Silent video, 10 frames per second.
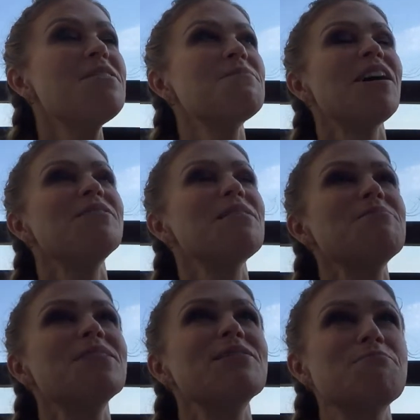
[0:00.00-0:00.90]
I
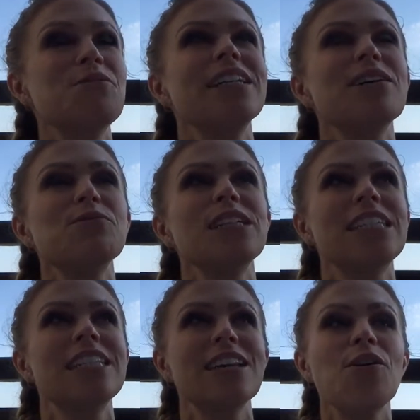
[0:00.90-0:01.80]
remember the point at which
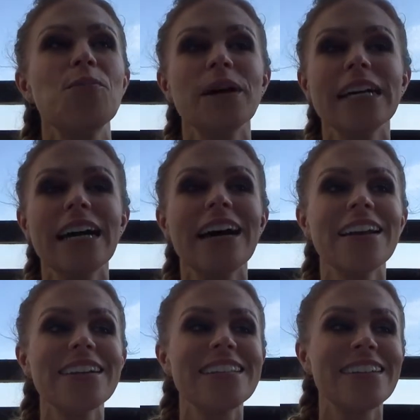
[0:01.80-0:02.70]
she told me, and
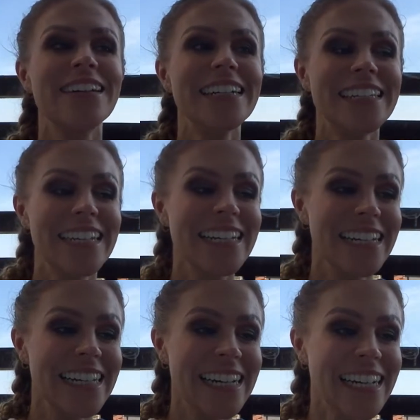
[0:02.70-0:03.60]
I started
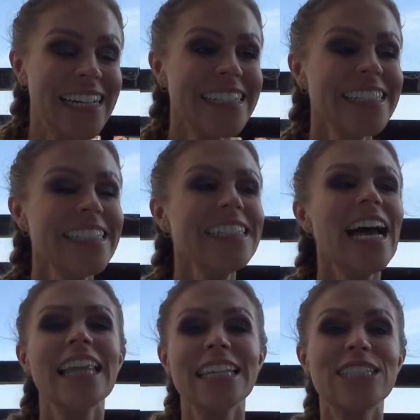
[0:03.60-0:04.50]
giggling.
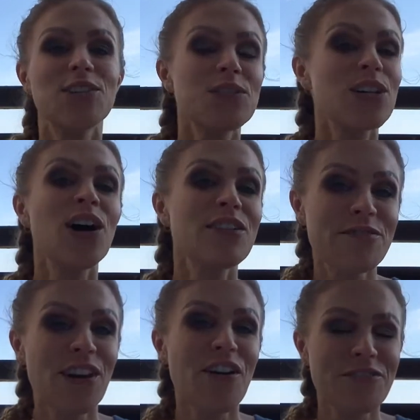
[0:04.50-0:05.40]
And then she was kind of
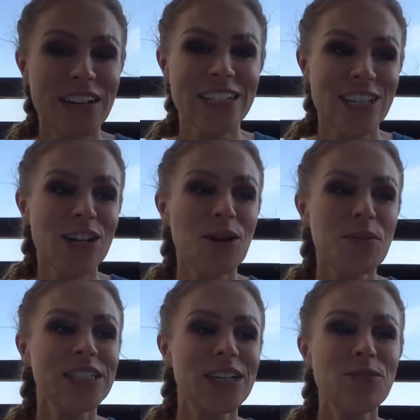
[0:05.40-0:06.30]
laughing too,
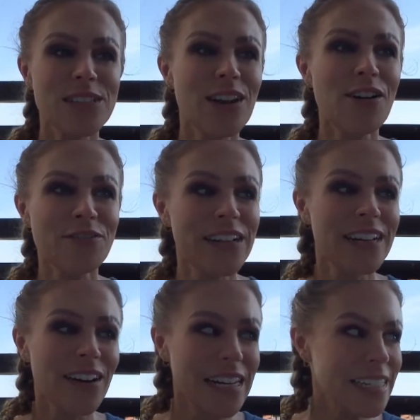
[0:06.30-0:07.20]
but she was laughing
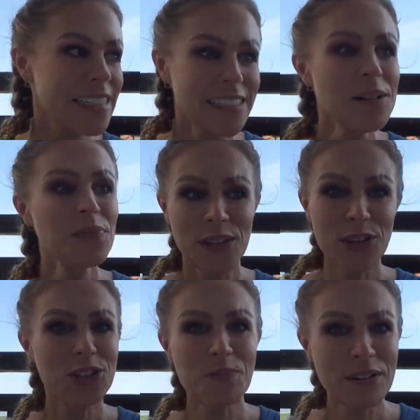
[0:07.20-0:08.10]
like, you
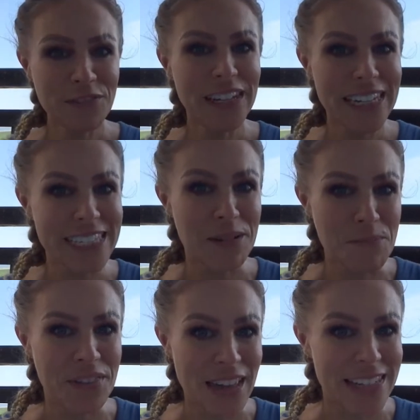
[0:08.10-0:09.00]
should be feeling
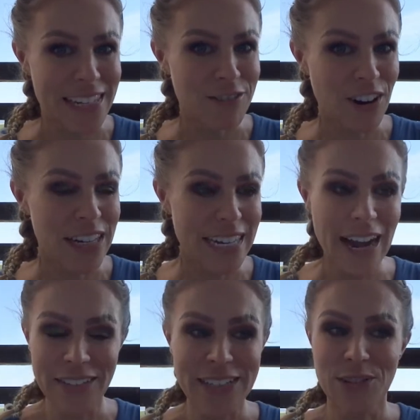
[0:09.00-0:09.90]
sympathetic right
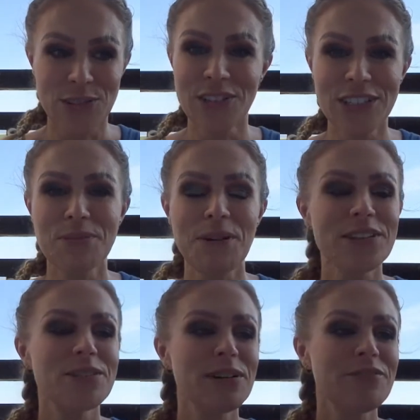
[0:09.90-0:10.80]
now. This was not
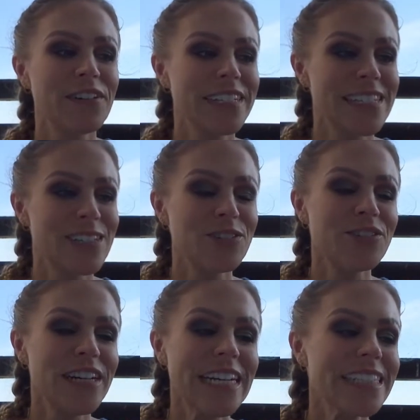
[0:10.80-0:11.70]
supposed to be a funny
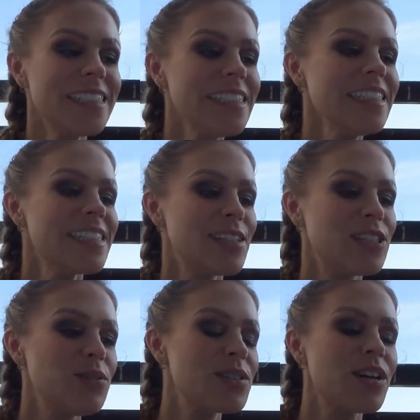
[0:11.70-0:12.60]
story. So
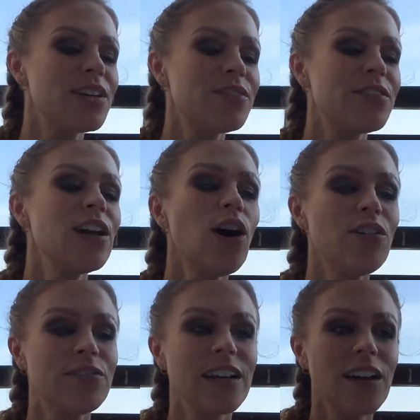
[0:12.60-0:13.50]
she was kind of
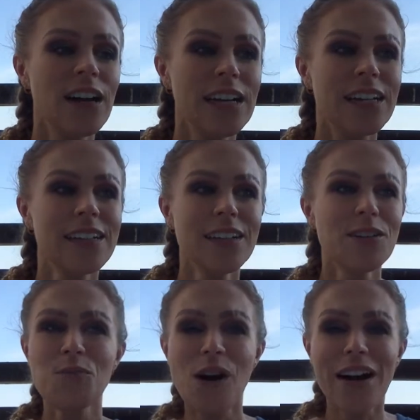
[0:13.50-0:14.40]
laughing like,
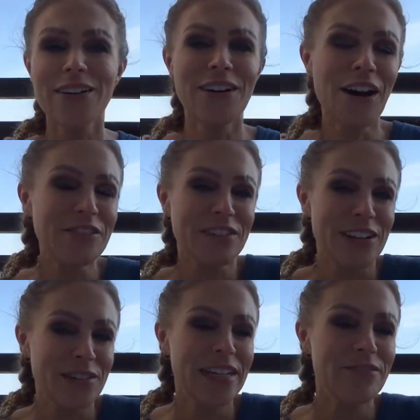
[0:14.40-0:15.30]
why are you laughing,
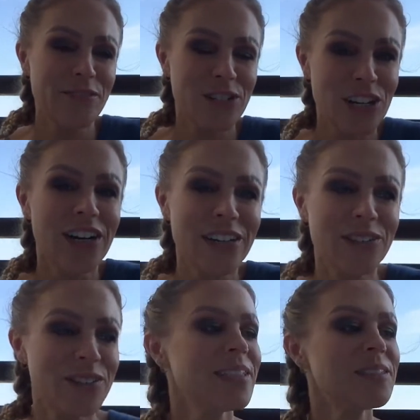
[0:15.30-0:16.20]
you evil
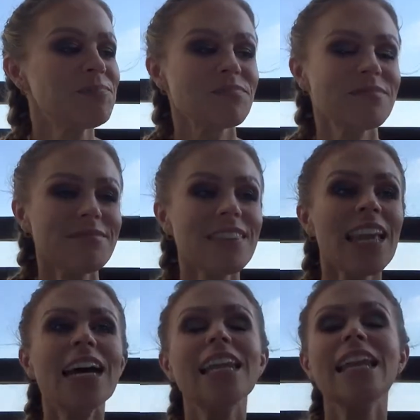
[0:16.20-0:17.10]
child?
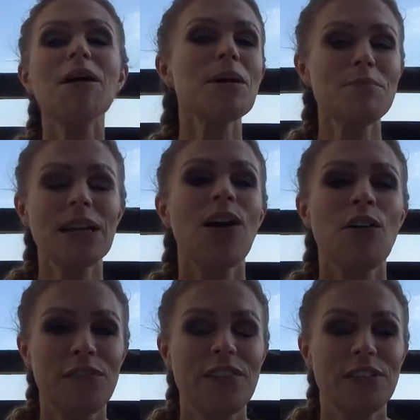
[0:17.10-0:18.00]
And then that made me
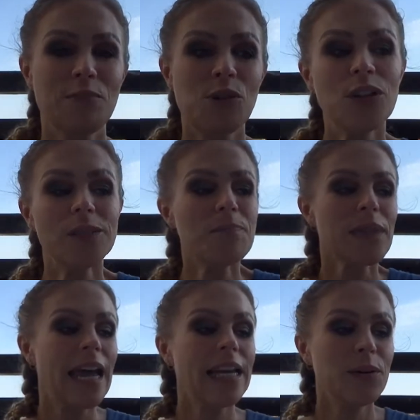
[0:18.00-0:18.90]
laugh even more.
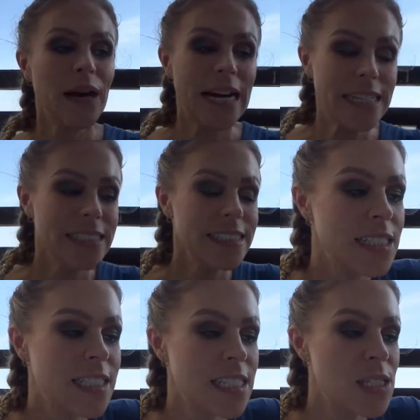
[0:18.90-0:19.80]
Anyway,
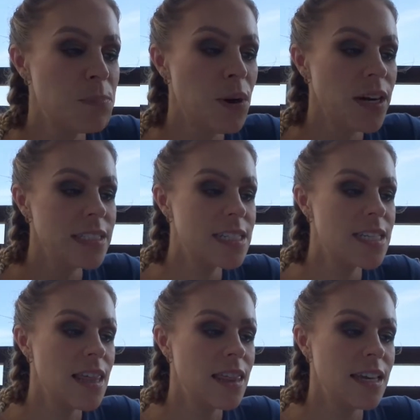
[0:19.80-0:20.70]
despite
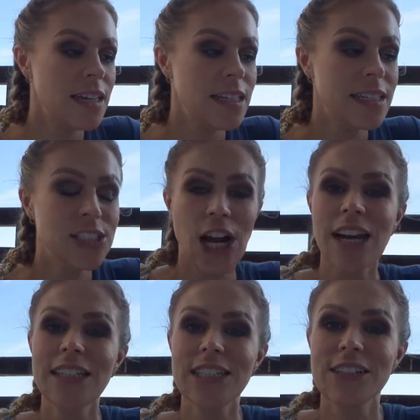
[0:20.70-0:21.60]
the
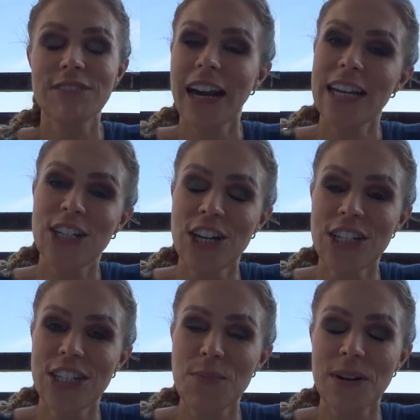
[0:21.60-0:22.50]
challenging
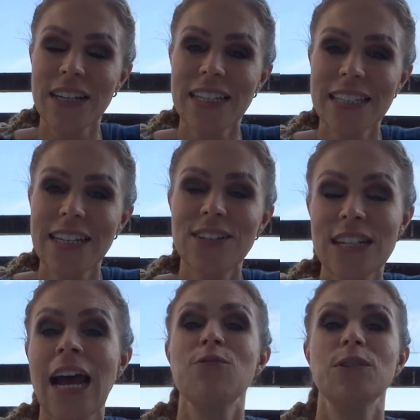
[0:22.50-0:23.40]
relationship I continue
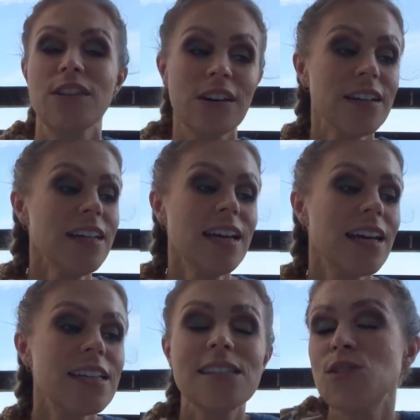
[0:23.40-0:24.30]
to have with her,
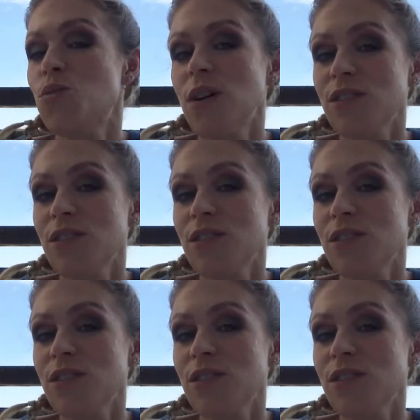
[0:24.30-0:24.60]
it's still one